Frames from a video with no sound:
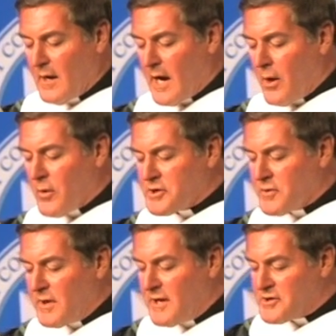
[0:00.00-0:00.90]
Our
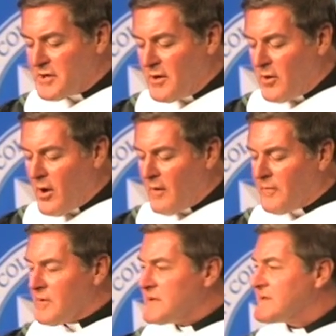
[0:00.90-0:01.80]
tradition
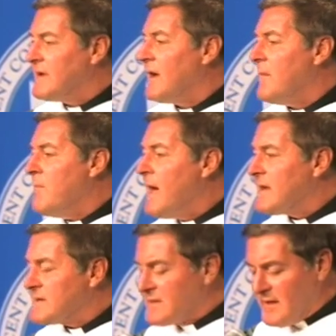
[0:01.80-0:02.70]
offers
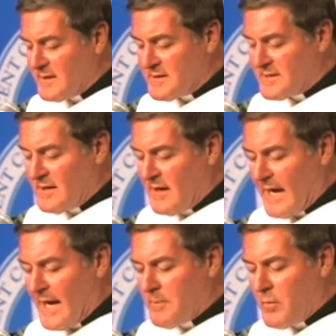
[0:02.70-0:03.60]
medicines
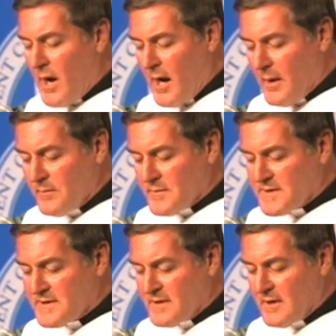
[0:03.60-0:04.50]
and
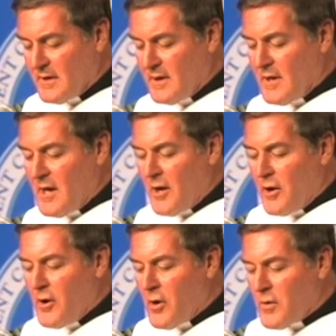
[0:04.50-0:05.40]
balms,
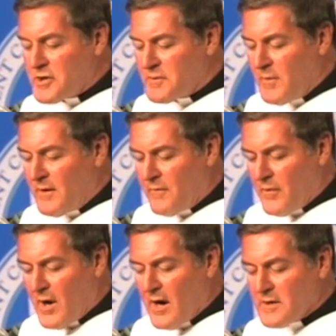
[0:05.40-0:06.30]
nourishment
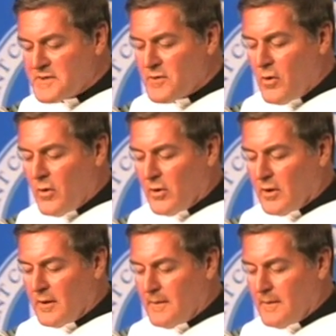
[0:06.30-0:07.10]
for our soul,